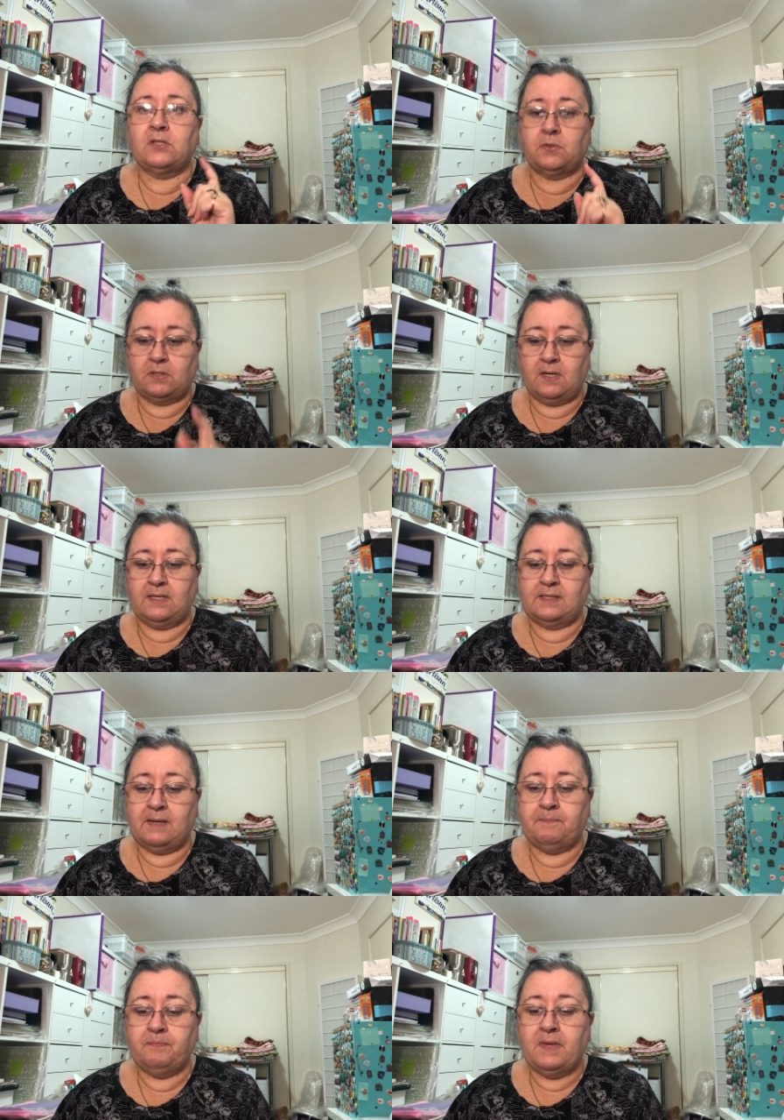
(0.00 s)
to a certain
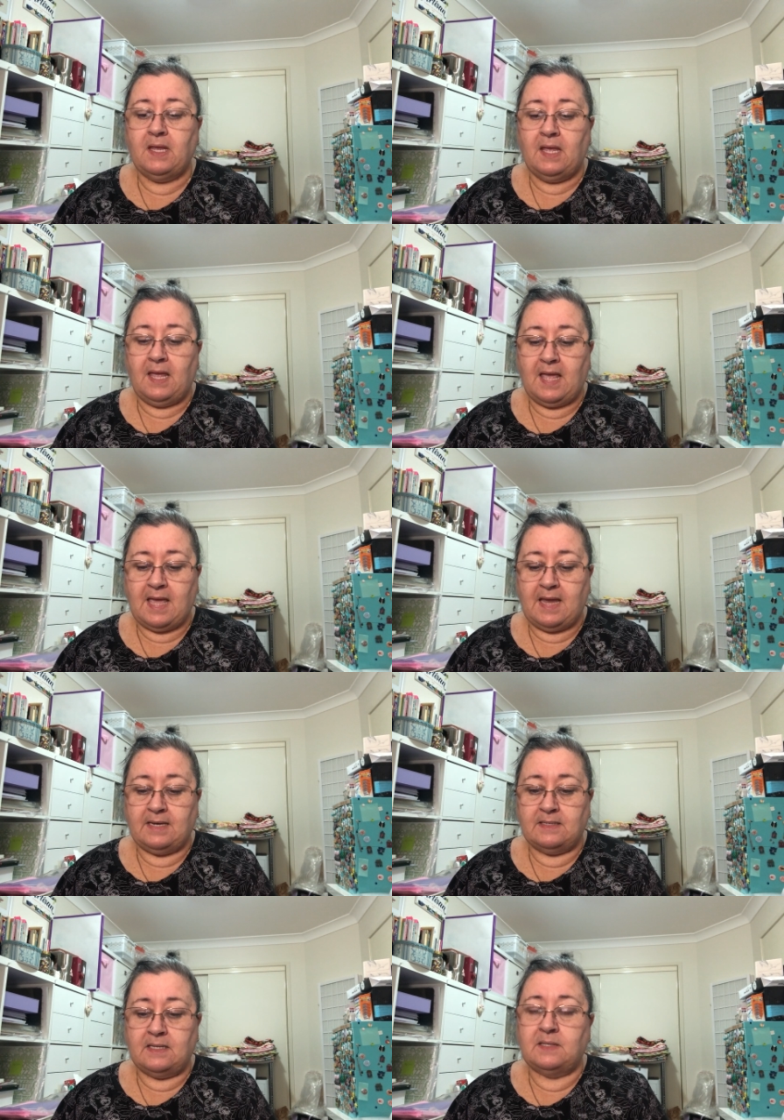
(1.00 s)
extent,
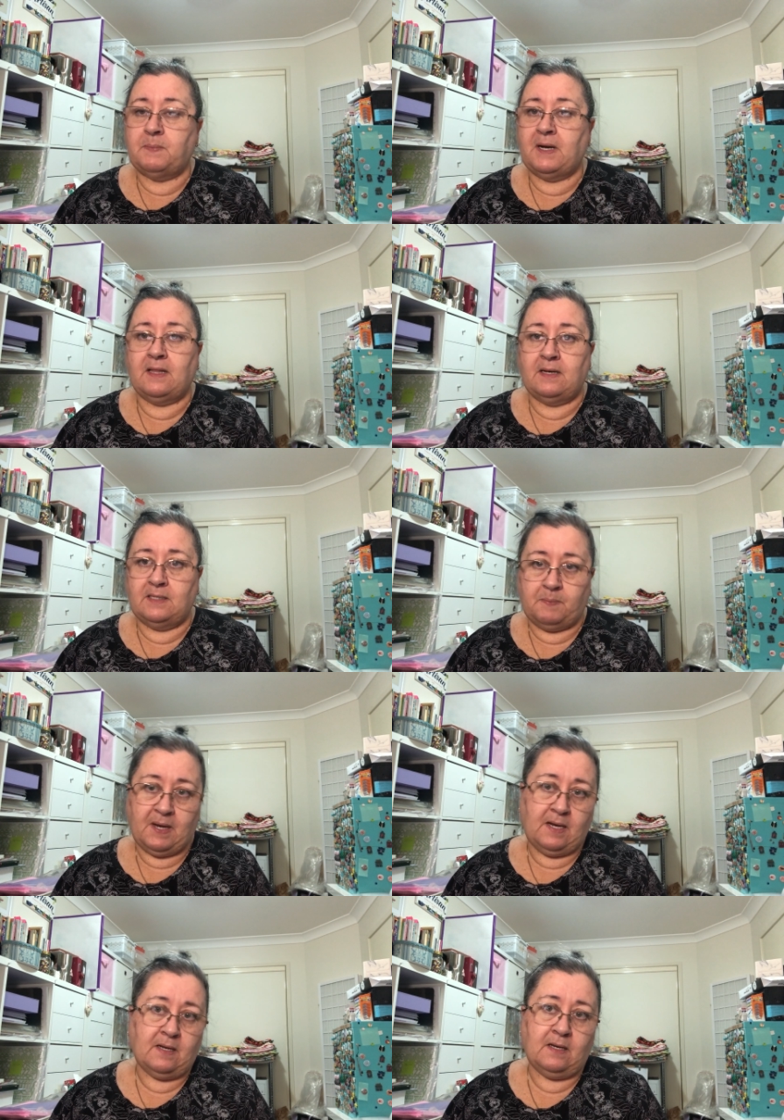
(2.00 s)
and it's better than it's
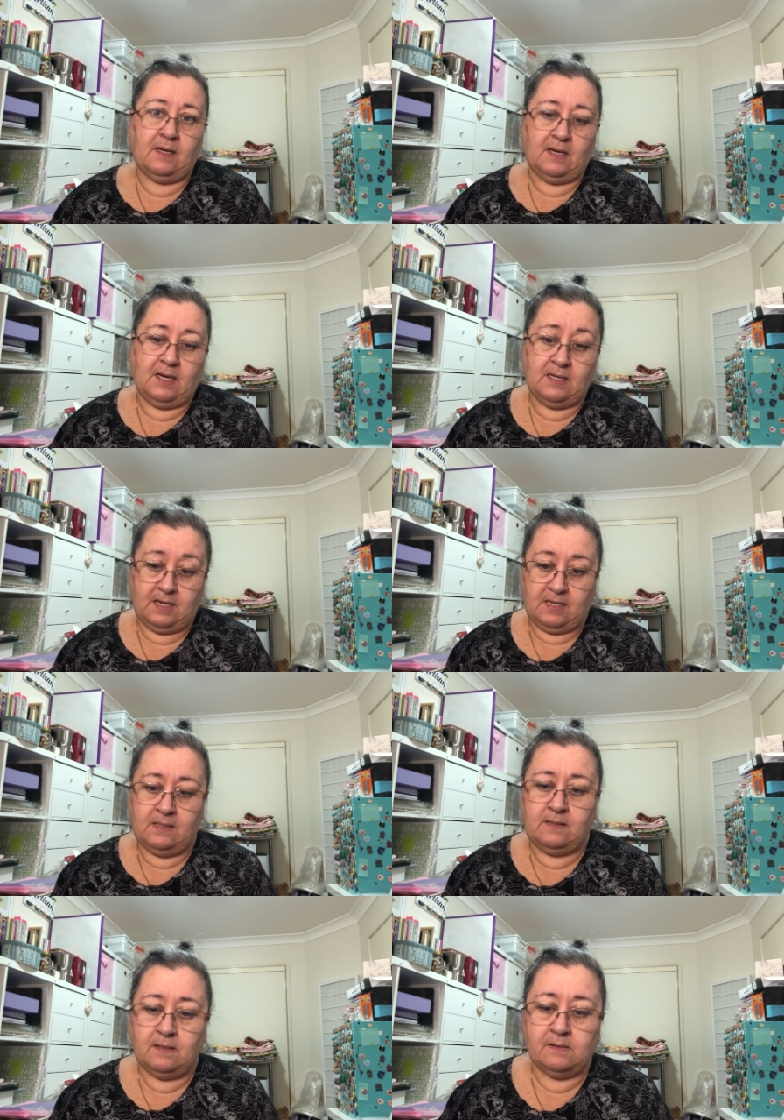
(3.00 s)
been in
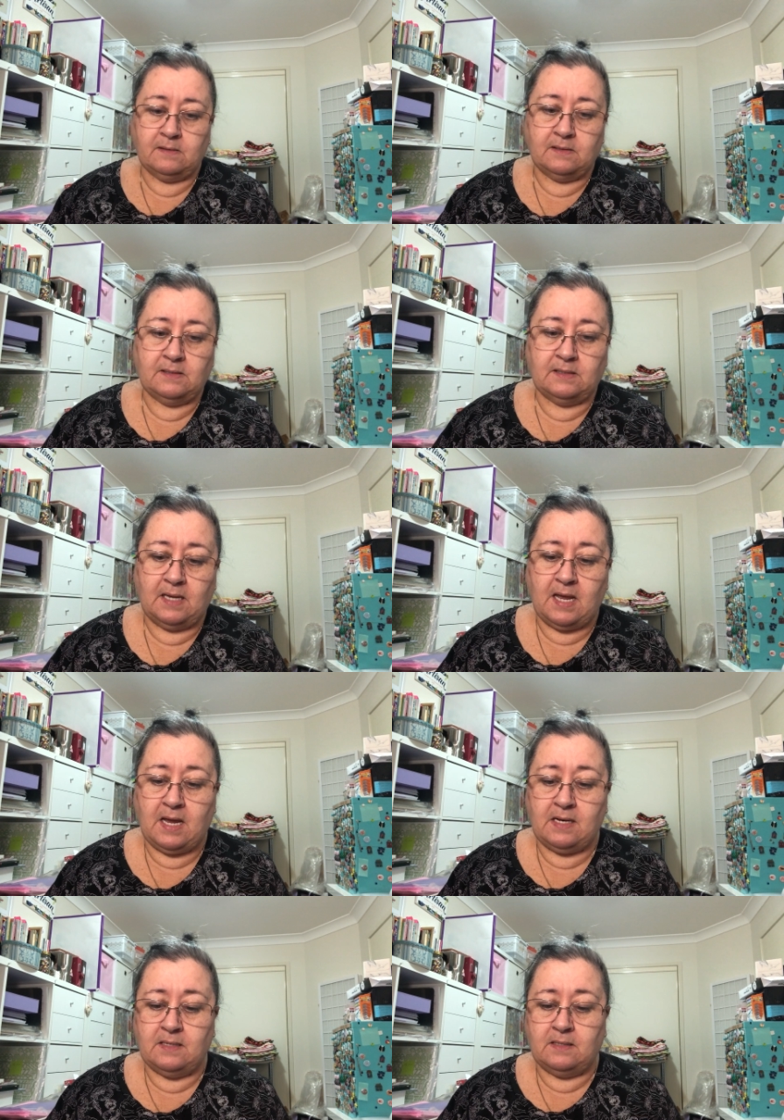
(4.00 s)
years.
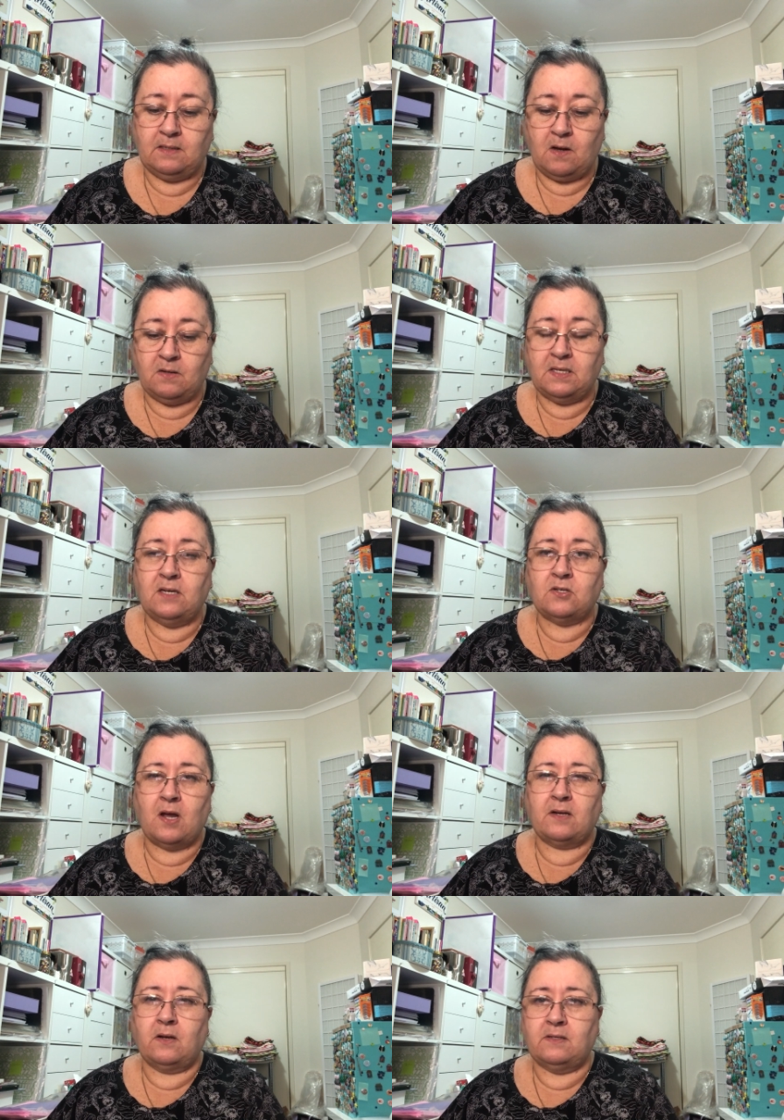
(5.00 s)
And I was only
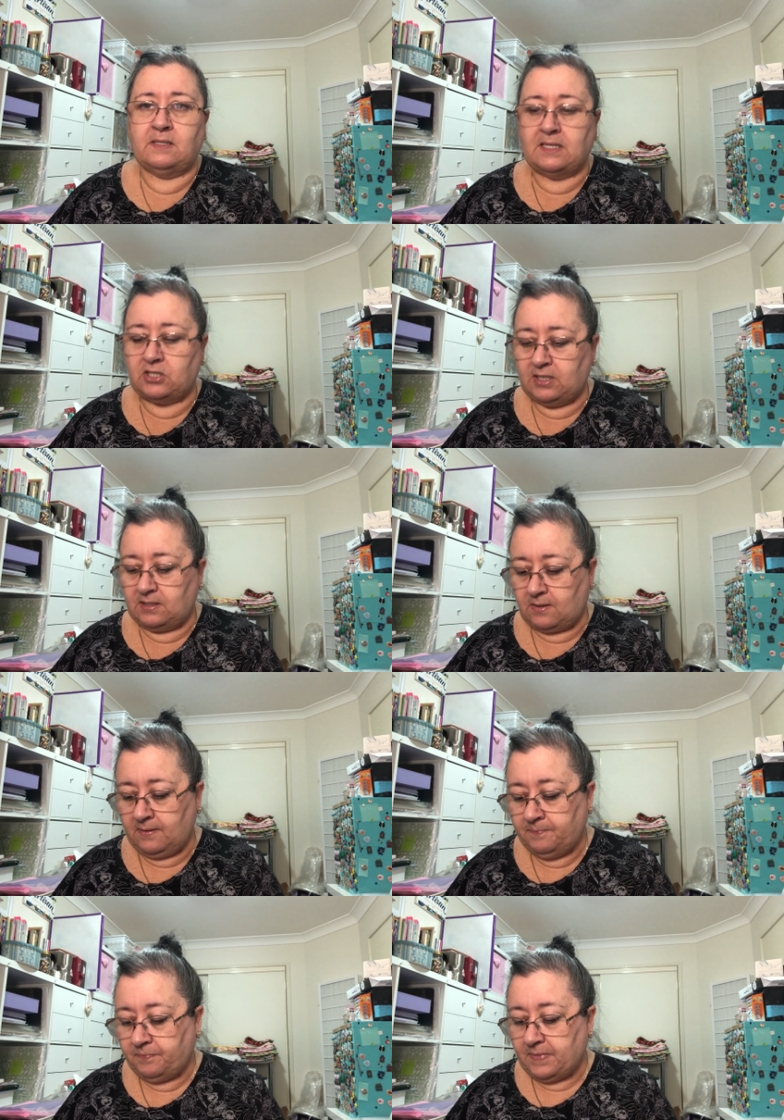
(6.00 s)
diagnosed 6 years
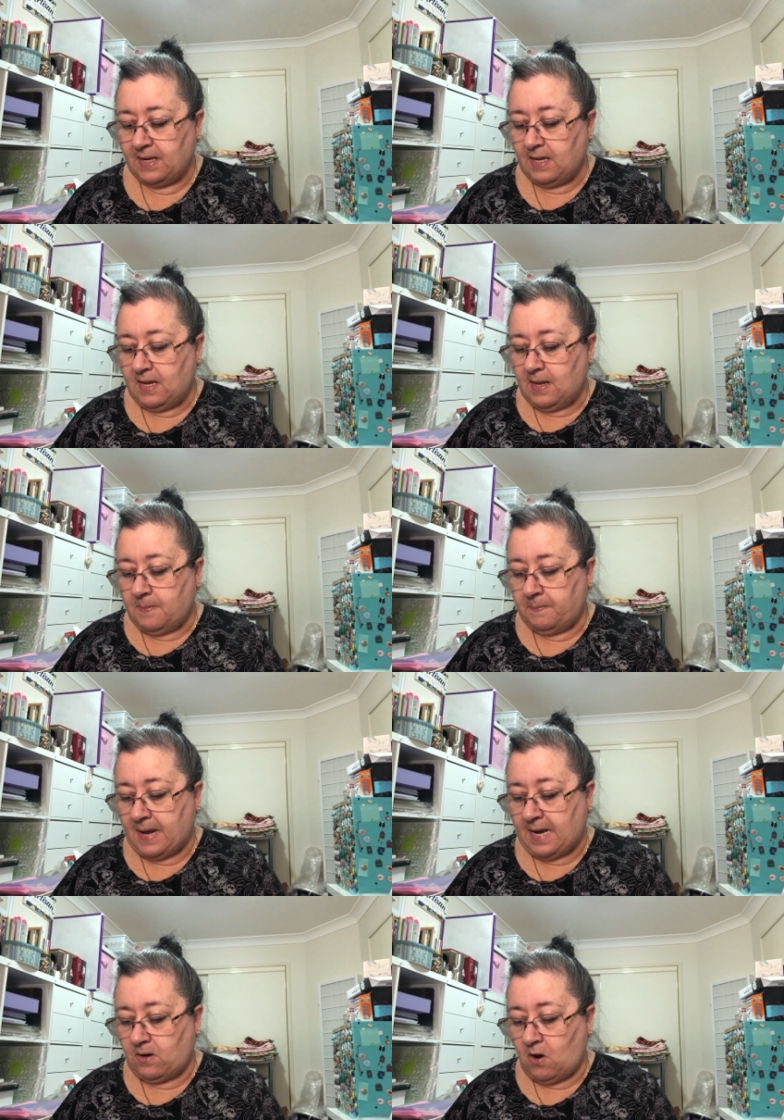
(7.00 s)
ago,
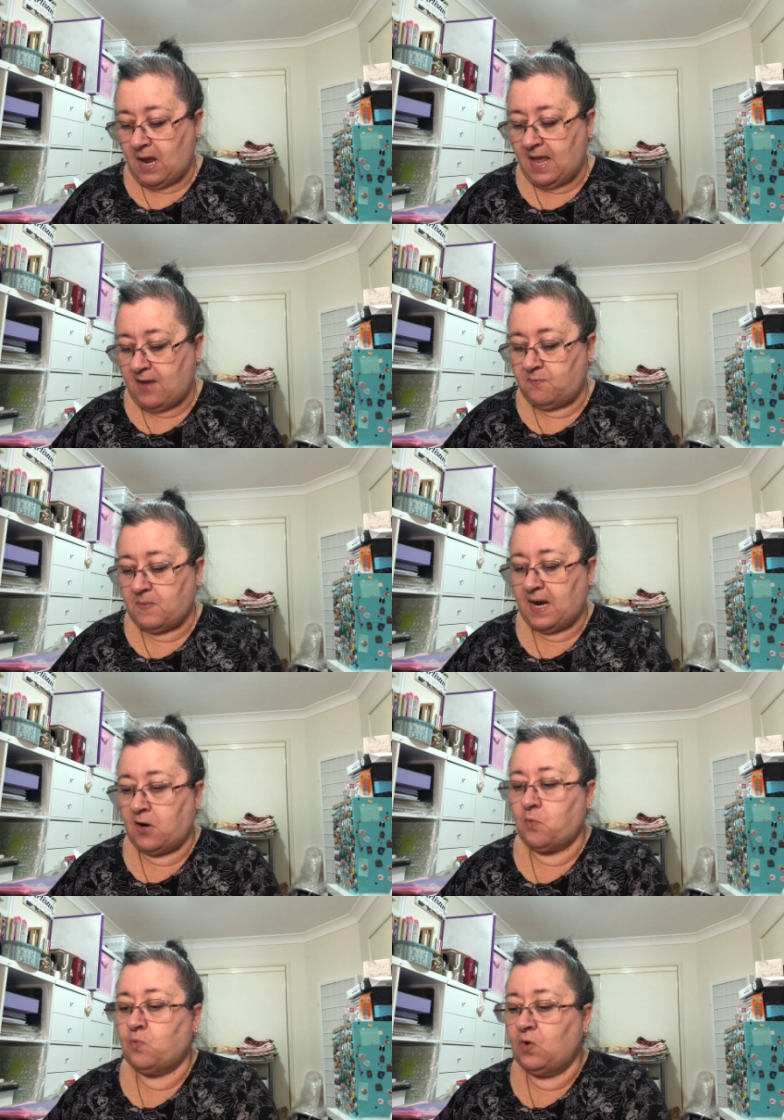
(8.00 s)
but I have
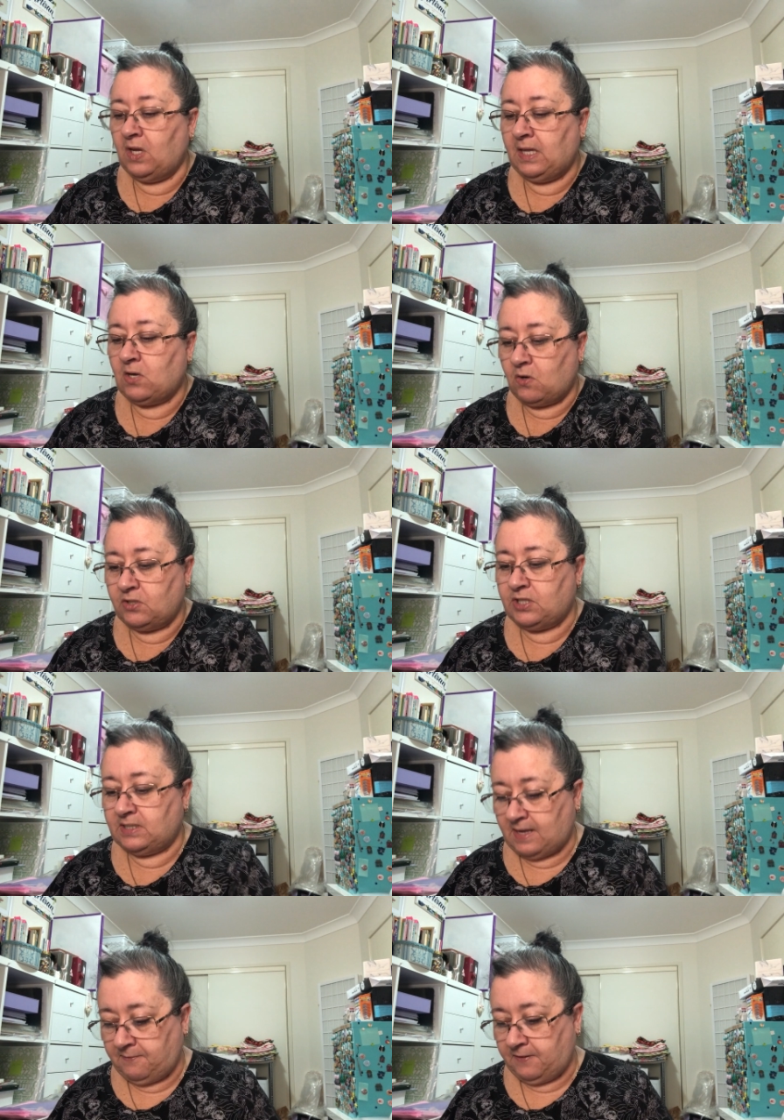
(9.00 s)
made a really
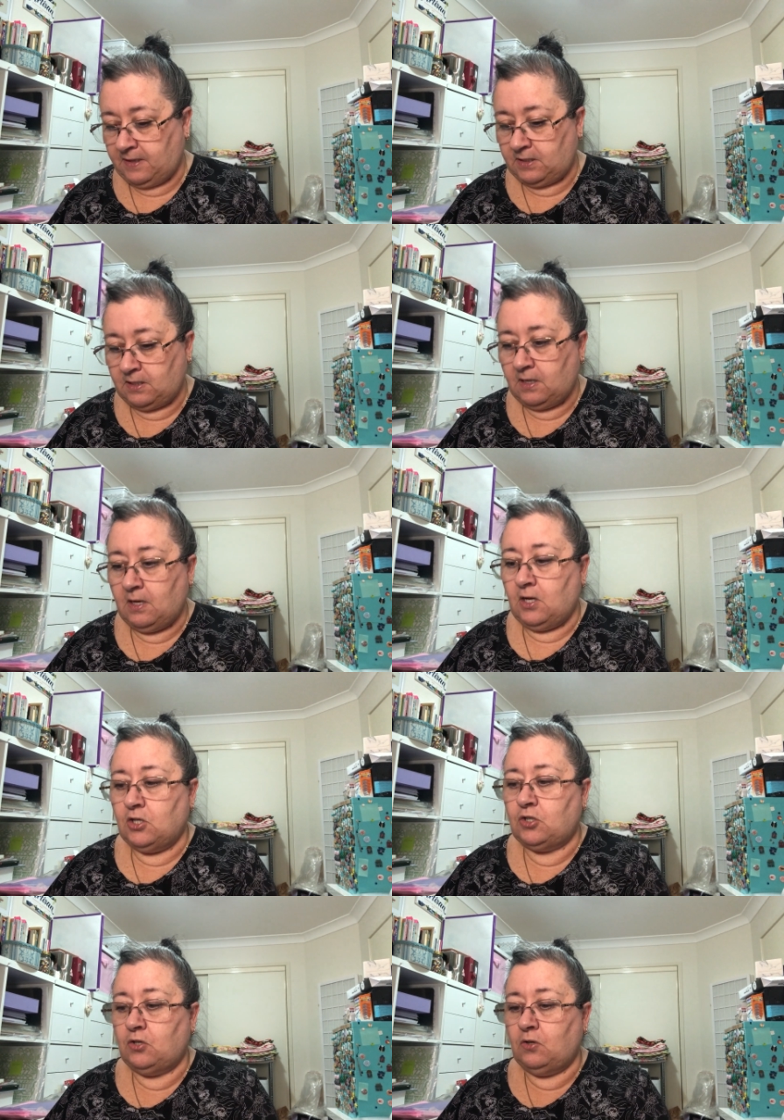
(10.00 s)
conscious effort
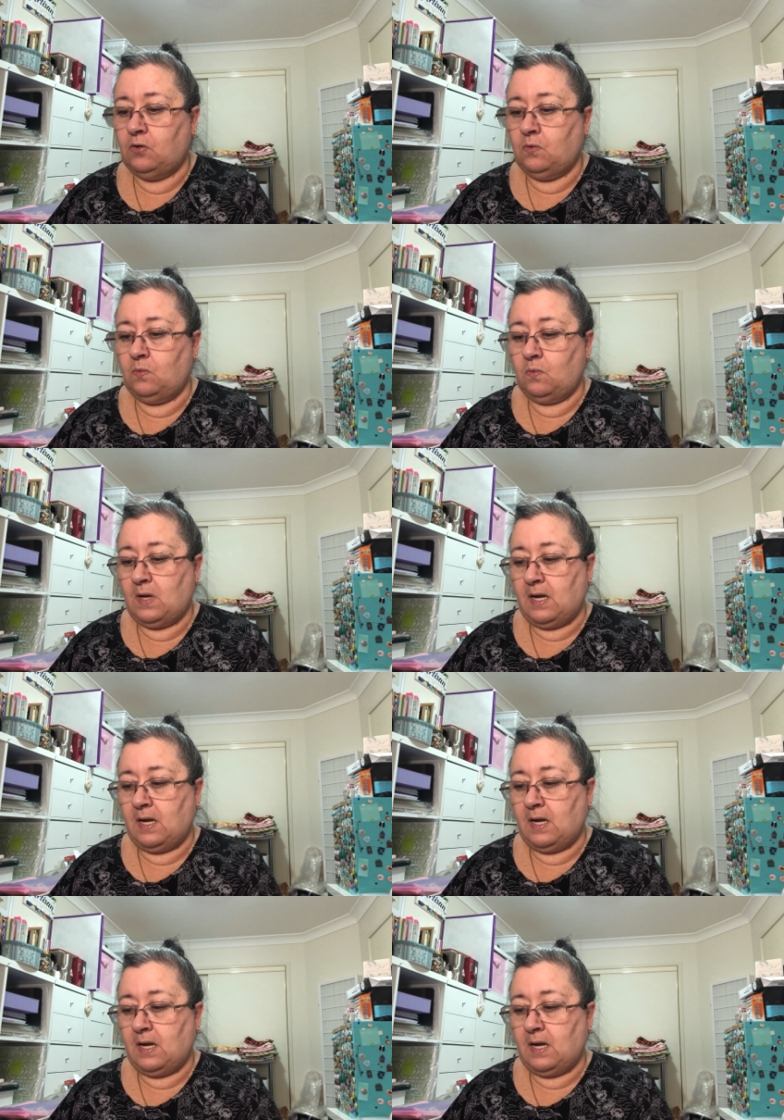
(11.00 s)
to